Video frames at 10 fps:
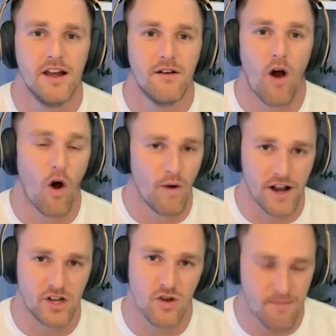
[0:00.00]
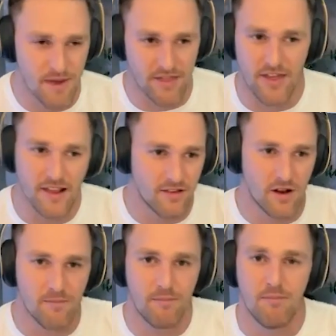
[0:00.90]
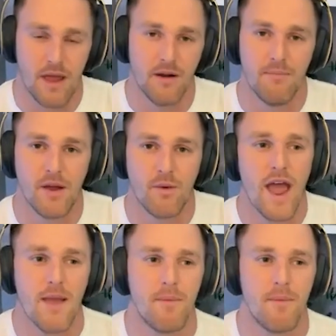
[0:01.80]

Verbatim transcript: already doing big things in a in a big way, but